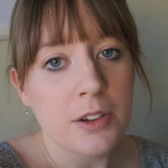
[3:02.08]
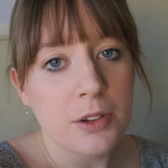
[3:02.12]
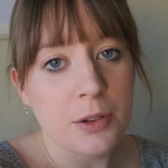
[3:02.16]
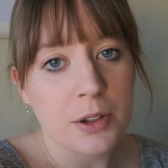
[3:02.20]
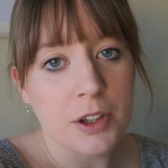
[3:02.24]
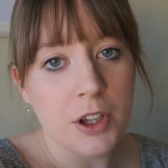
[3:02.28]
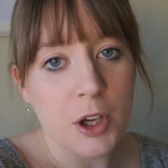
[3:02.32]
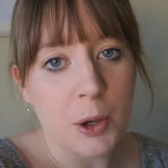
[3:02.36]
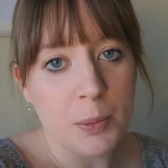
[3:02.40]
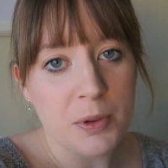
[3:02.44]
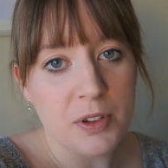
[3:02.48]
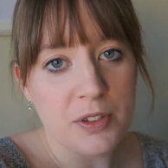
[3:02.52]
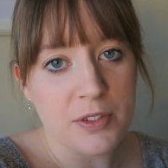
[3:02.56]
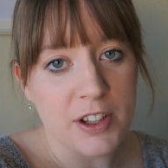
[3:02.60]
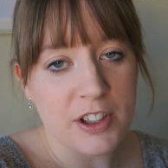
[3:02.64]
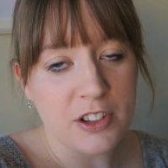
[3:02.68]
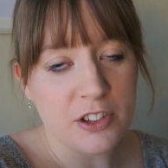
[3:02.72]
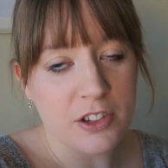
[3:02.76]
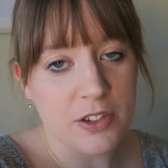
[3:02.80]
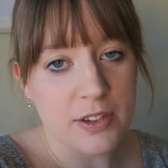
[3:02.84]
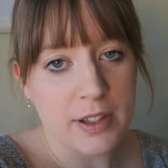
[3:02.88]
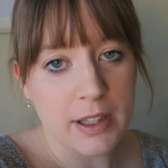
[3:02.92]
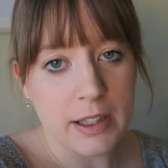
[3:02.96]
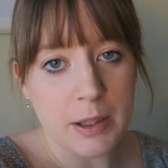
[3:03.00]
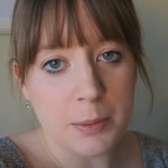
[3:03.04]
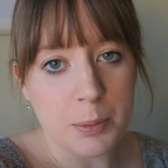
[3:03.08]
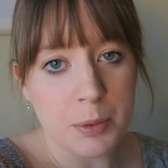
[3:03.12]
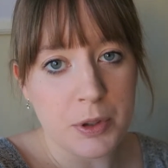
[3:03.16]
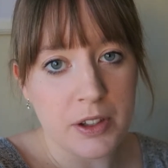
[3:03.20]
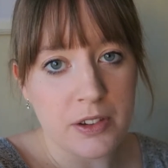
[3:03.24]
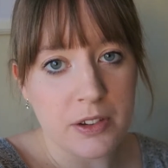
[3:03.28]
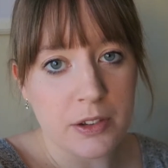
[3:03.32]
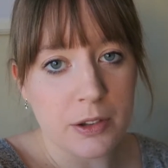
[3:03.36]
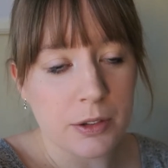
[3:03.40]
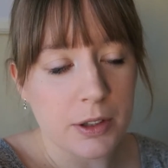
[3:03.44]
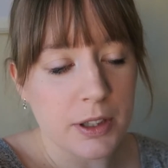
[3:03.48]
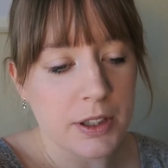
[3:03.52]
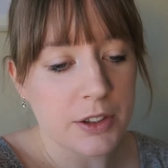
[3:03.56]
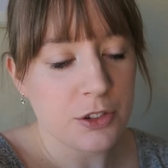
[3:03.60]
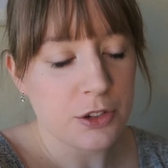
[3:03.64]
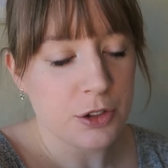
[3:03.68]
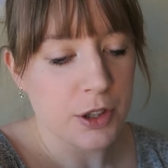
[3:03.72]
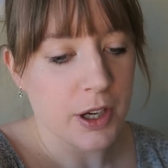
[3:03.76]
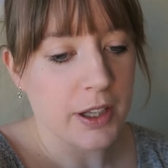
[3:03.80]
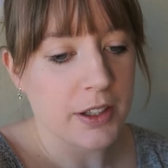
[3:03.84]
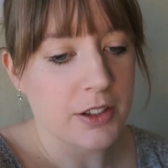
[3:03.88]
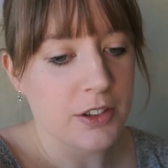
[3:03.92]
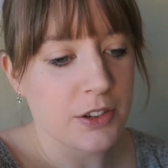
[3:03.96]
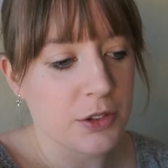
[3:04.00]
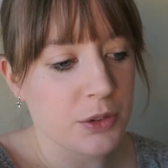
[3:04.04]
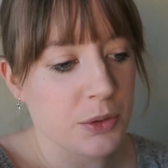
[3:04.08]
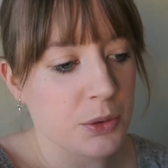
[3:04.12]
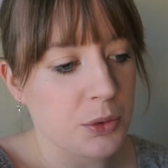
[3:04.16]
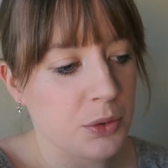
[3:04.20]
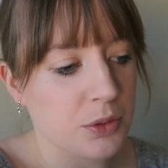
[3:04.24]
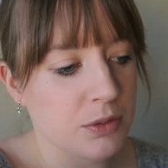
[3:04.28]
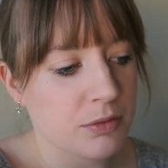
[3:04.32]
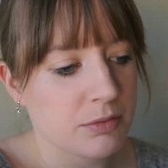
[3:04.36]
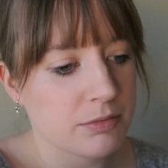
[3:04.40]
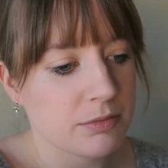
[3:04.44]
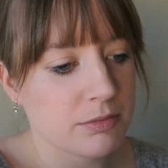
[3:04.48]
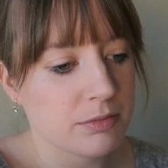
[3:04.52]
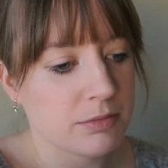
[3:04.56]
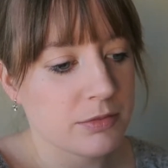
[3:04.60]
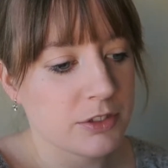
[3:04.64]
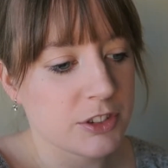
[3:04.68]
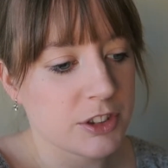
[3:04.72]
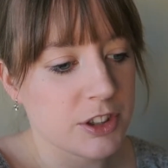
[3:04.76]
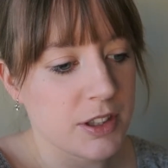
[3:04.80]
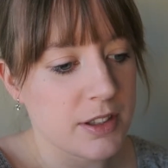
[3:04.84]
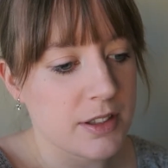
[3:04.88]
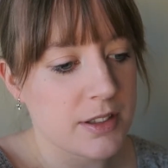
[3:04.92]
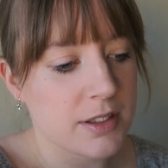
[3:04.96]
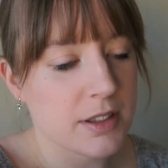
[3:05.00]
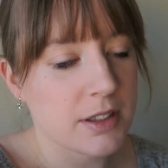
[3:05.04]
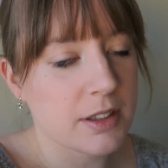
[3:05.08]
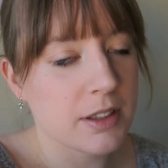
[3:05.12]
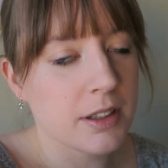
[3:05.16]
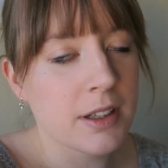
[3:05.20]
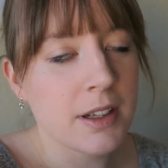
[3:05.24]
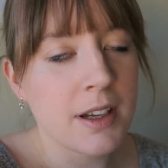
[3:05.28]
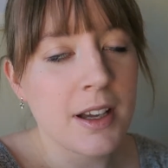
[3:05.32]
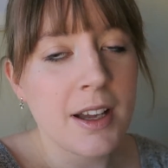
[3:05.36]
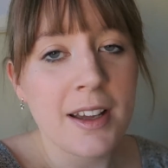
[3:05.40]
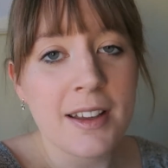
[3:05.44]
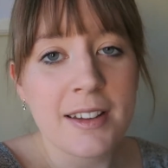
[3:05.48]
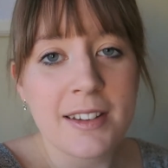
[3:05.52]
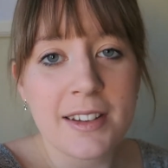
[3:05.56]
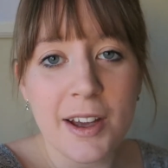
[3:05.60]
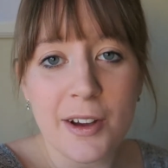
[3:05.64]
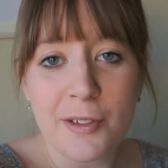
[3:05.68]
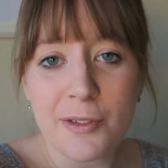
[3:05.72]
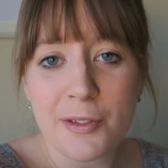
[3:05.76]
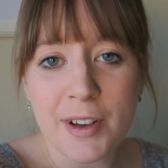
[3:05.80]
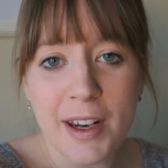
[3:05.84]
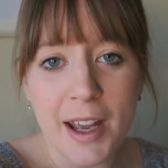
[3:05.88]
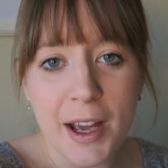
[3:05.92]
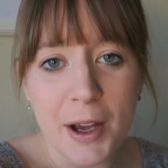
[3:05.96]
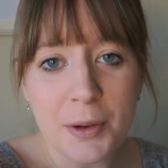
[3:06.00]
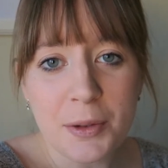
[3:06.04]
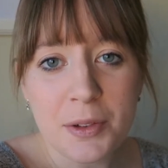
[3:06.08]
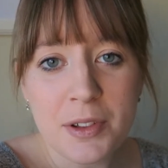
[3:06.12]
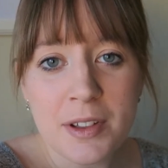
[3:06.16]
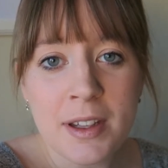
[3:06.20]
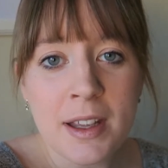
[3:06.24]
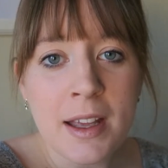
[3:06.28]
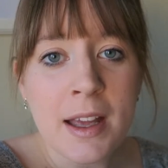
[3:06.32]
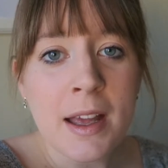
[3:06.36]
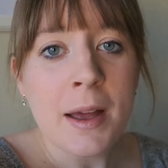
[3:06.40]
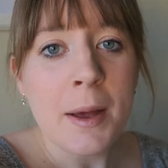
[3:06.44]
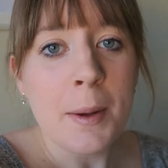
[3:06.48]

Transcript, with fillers: do the observations at the preschool and try to just tough it out.